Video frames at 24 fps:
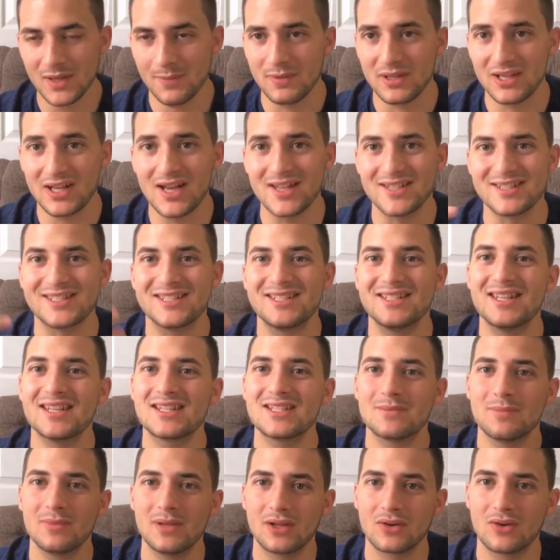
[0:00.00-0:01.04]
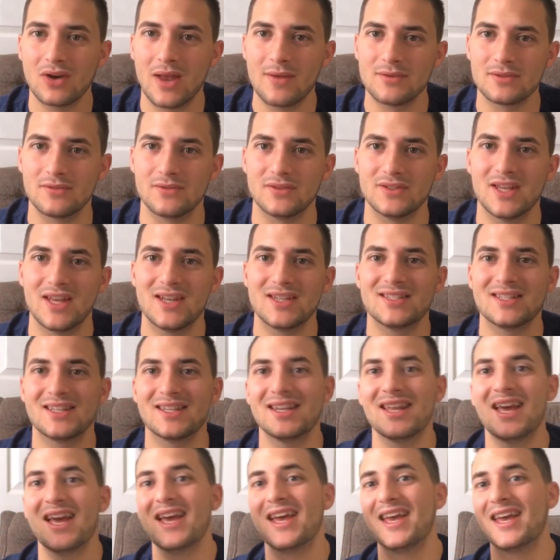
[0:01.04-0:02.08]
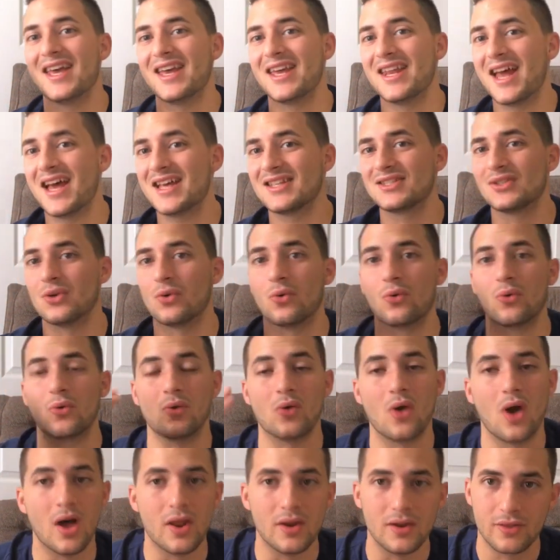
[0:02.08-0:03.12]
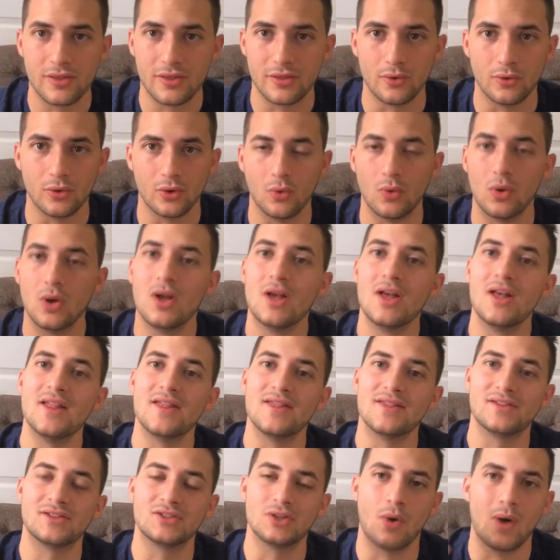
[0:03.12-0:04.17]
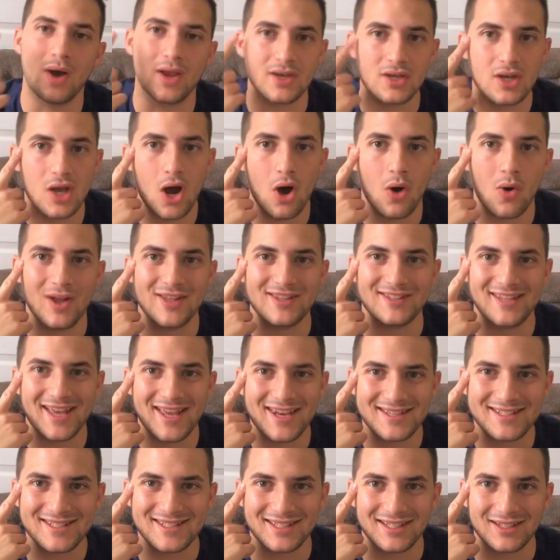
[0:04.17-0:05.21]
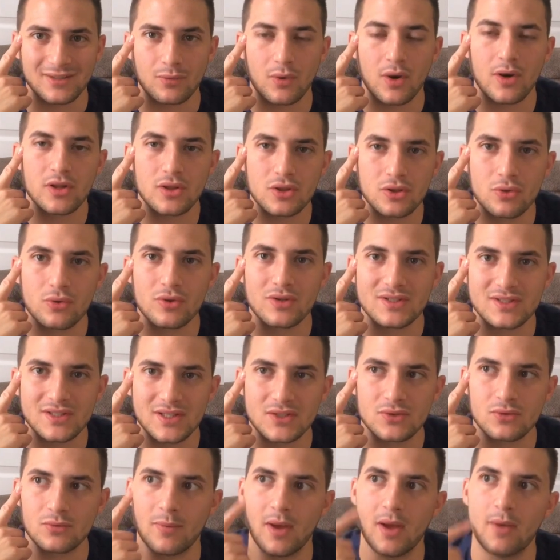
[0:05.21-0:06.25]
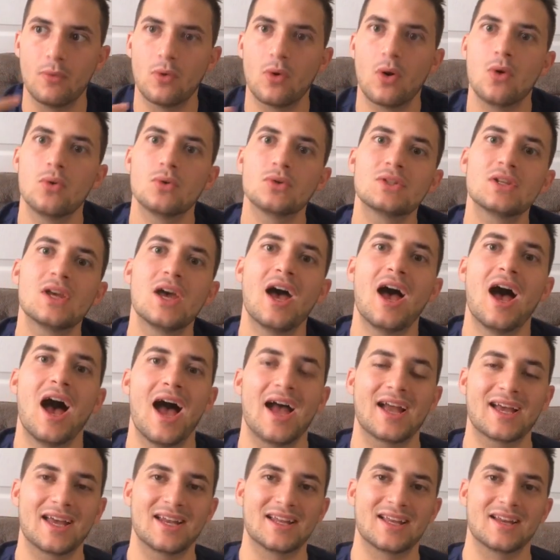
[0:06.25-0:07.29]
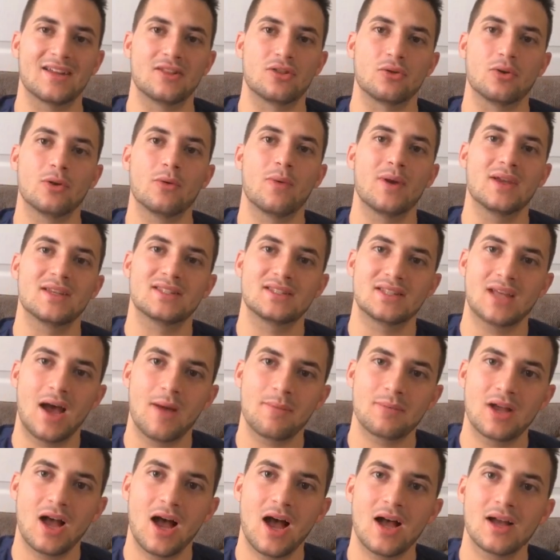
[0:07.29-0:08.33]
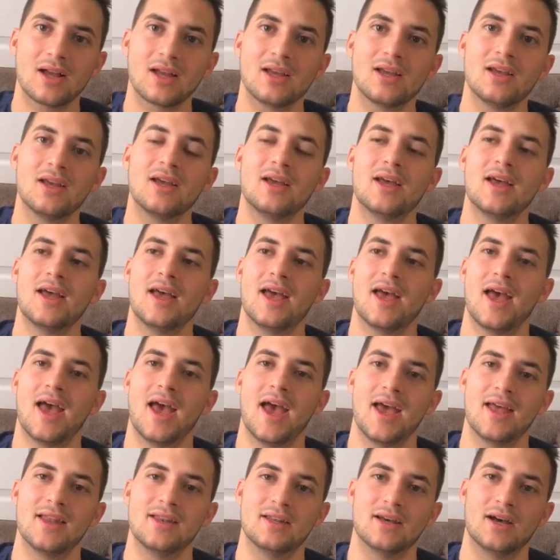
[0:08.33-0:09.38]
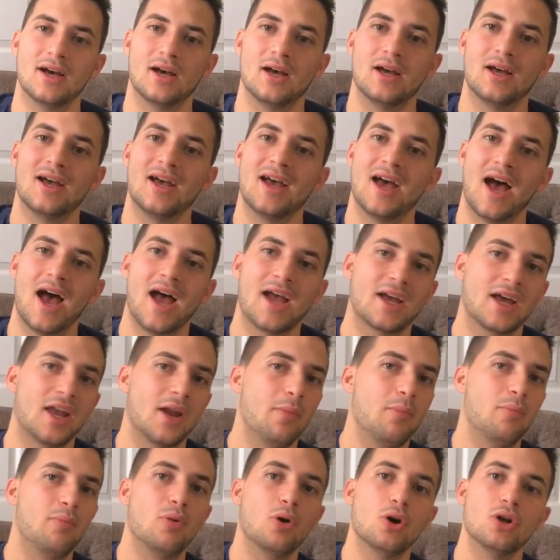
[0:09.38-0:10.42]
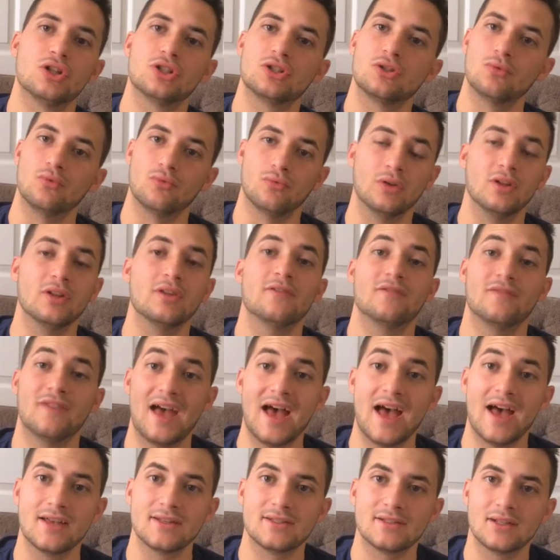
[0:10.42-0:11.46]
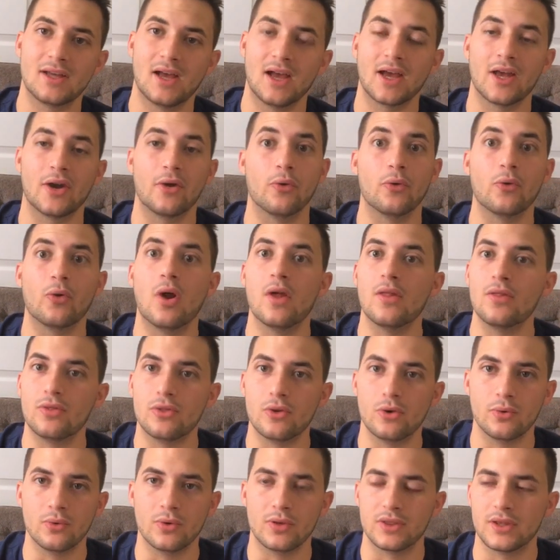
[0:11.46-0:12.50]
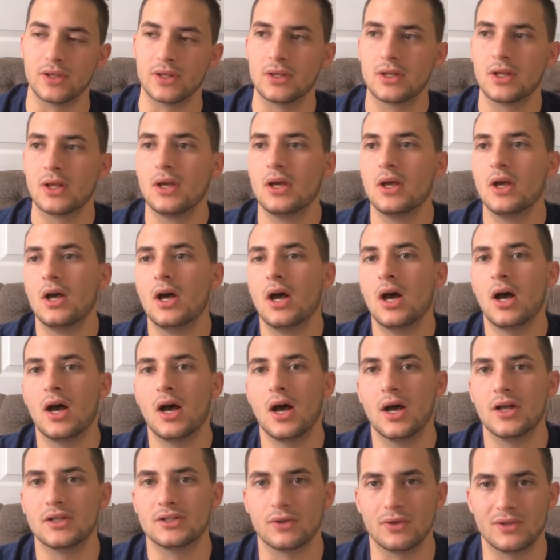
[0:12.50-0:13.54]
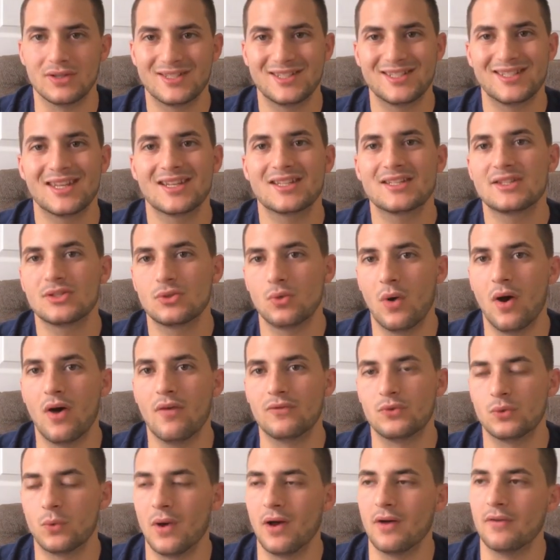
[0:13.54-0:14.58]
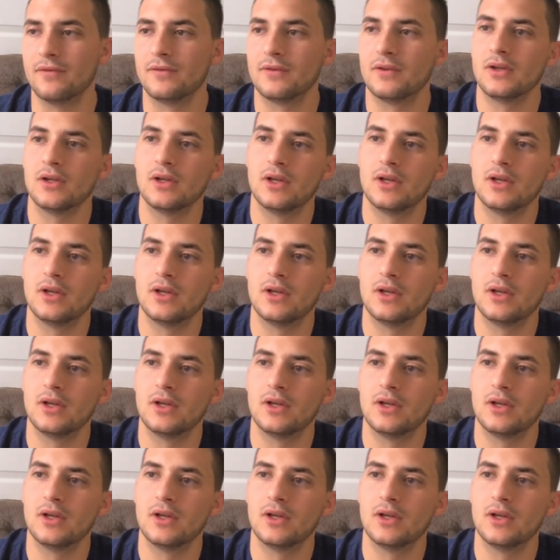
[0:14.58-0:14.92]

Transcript: Because 6 milligrams of adenosine, it has to run through. So I know adenosine running through the six with my woes, I gotta get a three-way stopcock, and I gotta push really fast. I gotta run through with it. So it's 6, 12, 12.